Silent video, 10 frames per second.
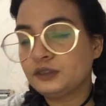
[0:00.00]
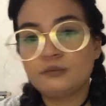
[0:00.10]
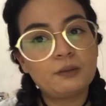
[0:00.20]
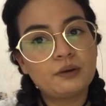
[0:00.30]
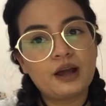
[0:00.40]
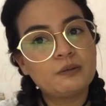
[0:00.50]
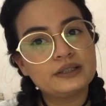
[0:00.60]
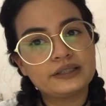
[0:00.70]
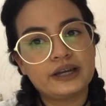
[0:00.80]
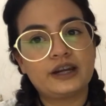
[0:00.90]
remember how I
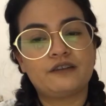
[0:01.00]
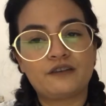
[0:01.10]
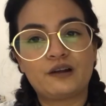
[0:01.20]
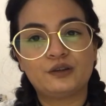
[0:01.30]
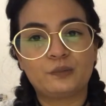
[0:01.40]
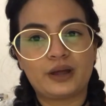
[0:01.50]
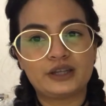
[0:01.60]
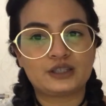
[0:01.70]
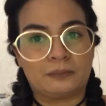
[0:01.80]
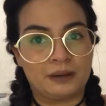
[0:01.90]
said I found new
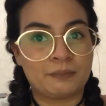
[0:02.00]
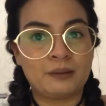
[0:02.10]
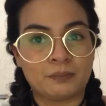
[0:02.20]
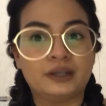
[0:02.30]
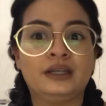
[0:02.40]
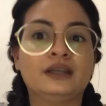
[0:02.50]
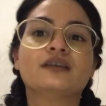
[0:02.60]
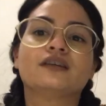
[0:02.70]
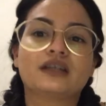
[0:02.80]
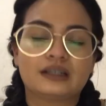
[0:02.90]
ways to make my money
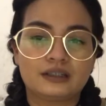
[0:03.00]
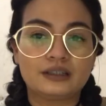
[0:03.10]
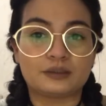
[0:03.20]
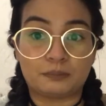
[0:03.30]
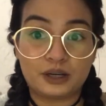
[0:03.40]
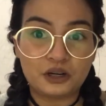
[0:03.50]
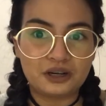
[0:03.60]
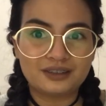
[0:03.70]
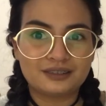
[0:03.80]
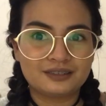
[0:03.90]

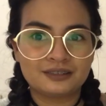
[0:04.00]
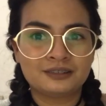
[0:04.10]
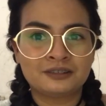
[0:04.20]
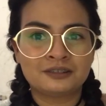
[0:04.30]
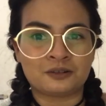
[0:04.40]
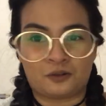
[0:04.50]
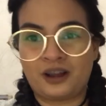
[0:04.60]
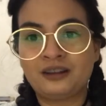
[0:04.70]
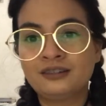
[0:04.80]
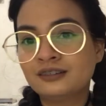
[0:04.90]
disappear?
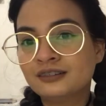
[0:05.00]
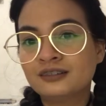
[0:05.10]
Well,